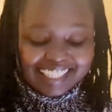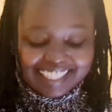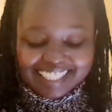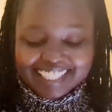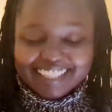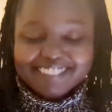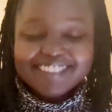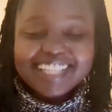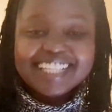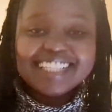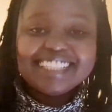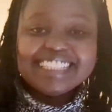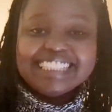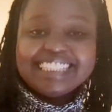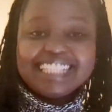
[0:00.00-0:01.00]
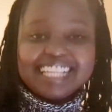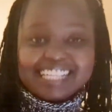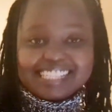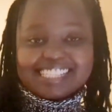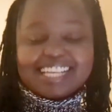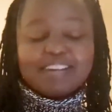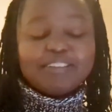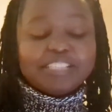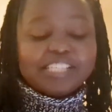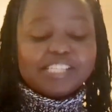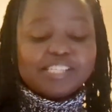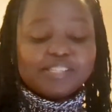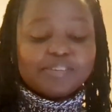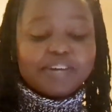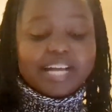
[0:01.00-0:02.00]
Oh my goodness, that was
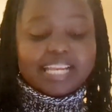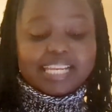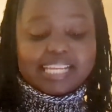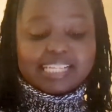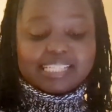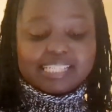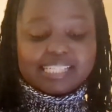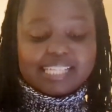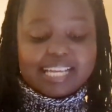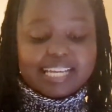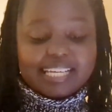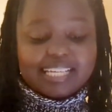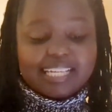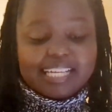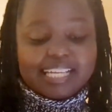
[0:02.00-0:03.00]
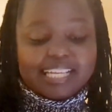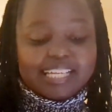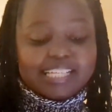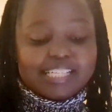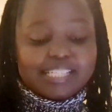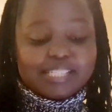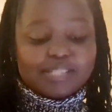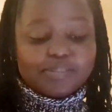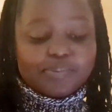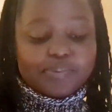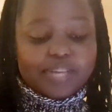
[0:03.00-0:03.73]
so unnecessary. So